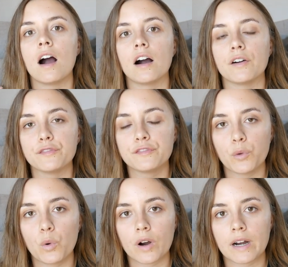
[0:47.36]
of
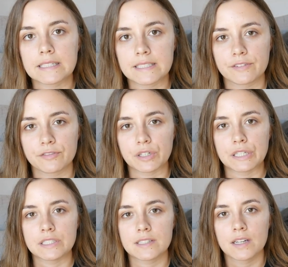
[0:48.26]
4
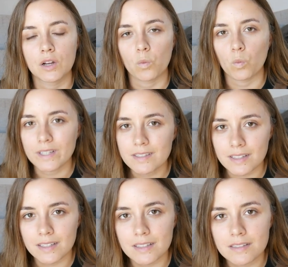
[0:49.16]
different
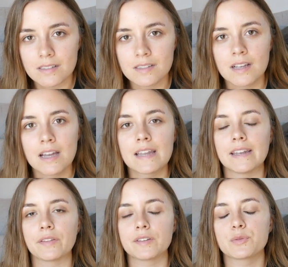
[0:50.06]
whiskies.
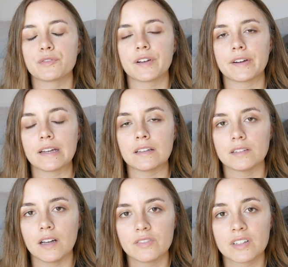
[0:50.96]
Now these were very
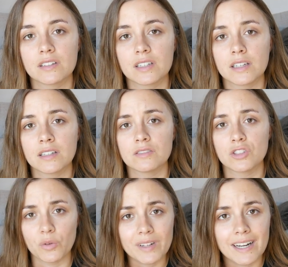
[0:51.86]
lovingly
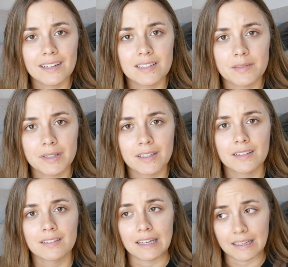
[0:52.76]
donated to
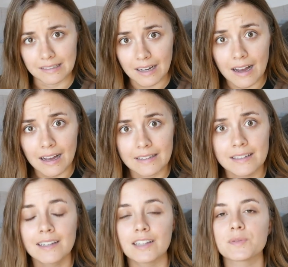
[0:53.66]
me, thank God.
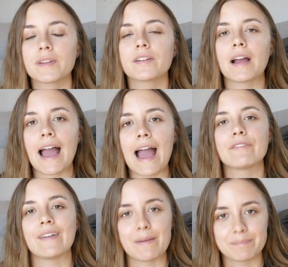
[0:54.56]
That's why they're
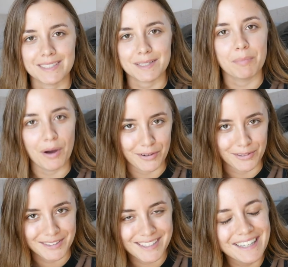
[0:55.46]
half empty
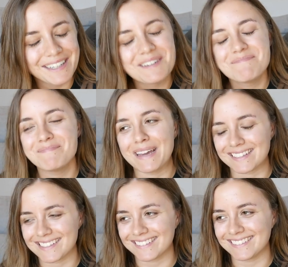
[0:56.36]
bottles,
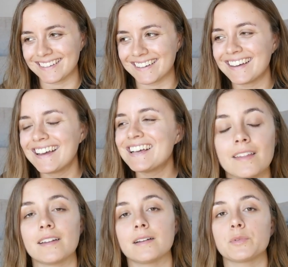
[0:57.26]
basically.
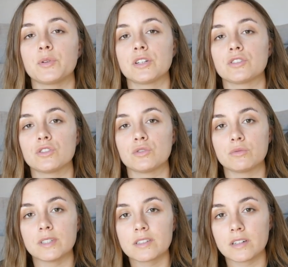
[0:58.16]
Then I'm going to
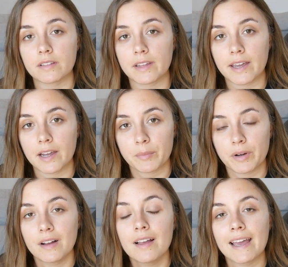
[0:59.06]
restart the
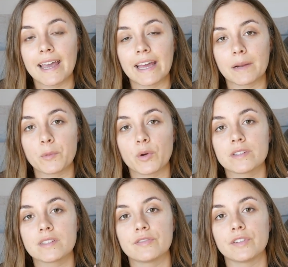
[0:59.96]
camera and I'm
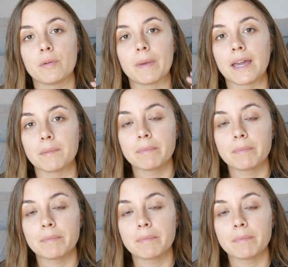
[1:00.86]
going to film a